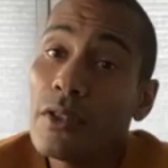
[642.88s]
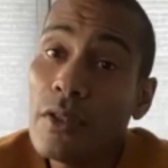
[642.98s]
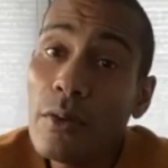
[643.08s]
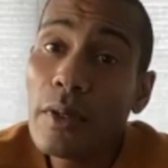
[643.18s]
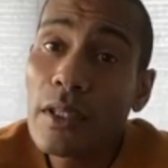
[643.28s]

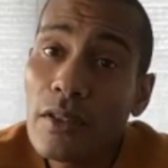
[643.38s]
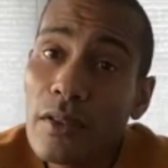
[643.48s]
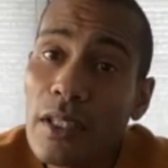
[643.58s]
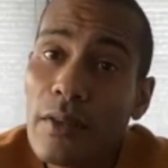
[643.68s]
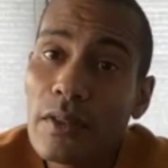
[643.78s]
doing. So
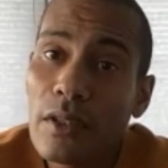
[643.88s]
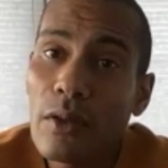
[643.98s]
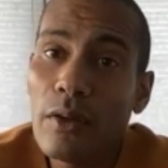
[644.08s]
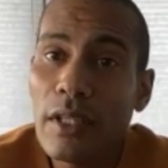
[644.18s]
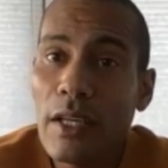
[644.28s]
then I was like,
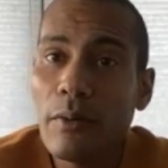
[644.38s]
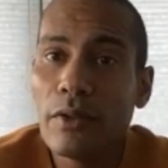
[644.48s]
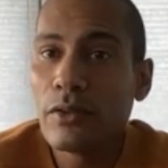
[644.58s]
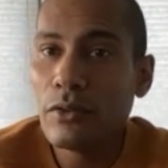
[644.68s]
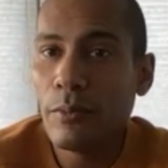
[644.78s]
okay, well,
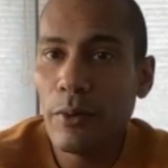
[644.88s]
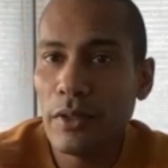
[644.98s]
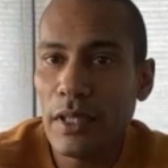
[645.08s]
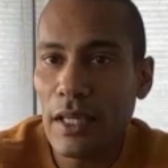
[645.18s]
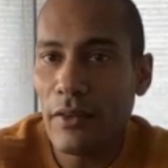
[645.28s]
there's no point
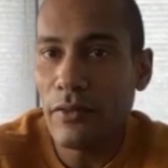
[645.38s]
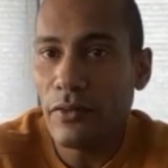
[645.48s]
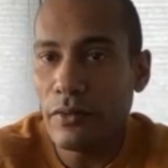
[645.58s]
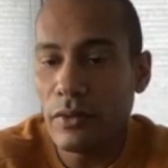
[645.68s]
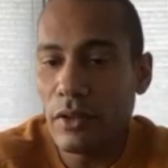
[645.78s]
to have
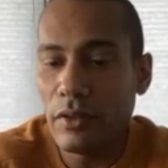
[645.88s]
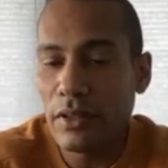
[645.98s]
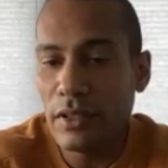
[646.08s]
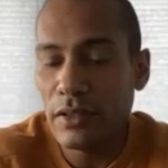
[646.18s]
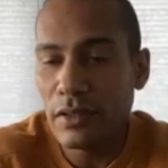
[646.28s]
all
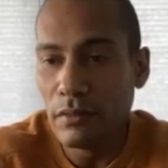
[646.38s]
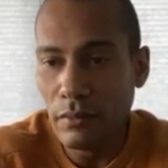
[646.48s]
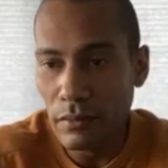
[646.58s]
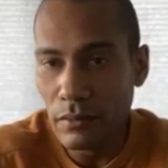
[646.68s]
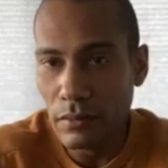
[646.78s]
these,
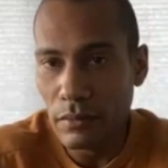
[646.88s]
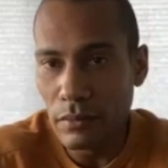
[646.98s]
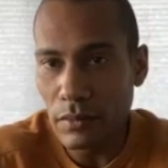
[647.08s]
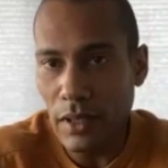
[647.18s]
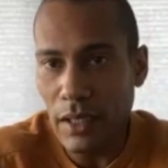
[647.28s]

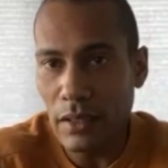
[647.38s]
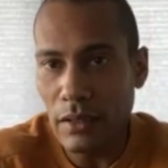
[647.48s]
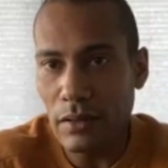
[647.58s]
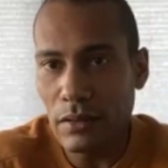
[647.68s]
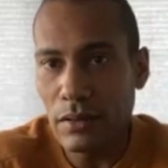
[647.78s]
like,
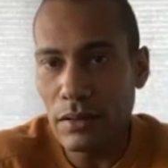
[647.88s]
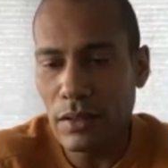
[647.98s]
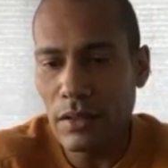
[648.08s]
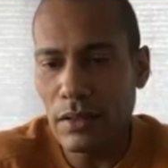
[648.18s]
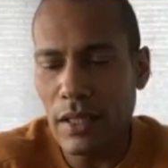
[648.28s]

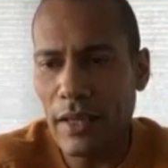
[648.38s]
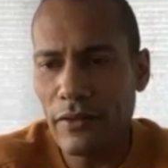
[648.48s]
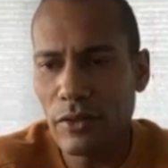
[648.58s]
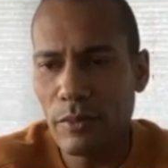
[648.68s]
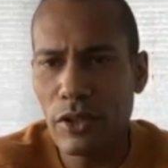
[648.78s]
to have
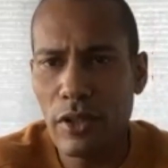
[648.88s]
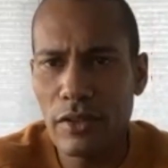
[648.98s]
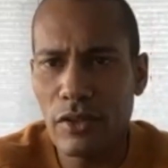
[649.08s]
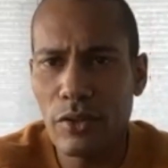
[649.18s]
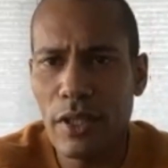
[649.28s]
so much
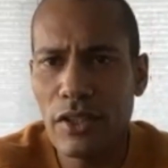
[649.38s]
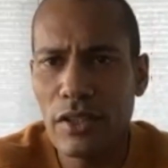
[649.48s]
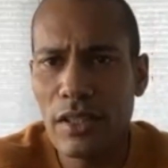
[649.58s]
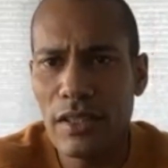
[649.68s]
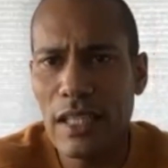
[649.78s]
concentration
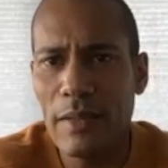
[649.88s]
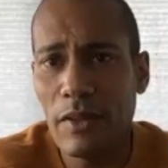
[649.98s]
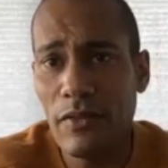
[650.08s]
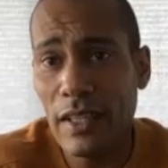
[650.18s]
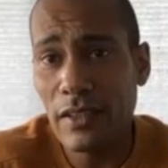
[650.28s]
in the same
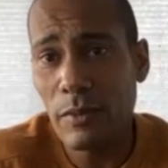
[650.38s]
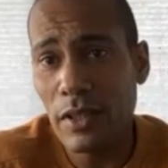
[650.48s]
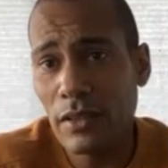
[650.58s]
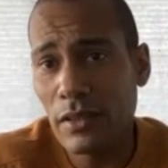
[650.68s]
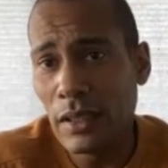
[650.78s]
investments.